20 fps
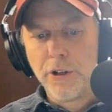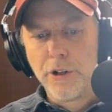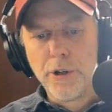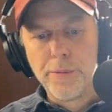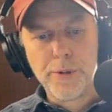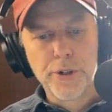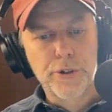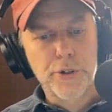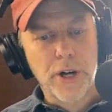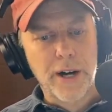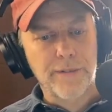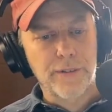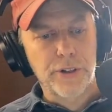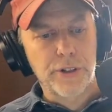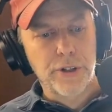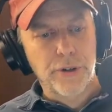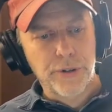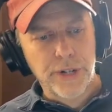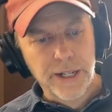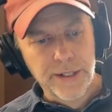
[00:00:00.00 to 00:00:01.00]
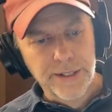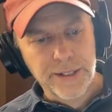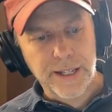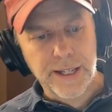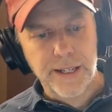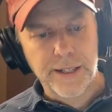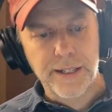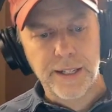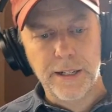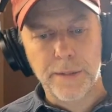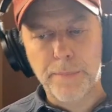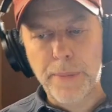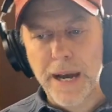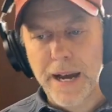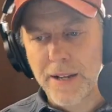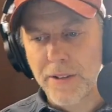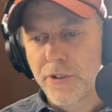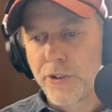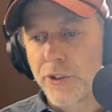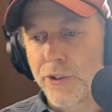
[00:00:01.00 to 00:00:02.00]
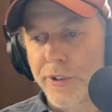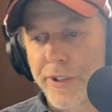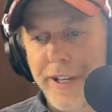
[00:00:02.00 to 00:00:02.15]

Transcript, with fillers: Uber driver donates kidney to passenger.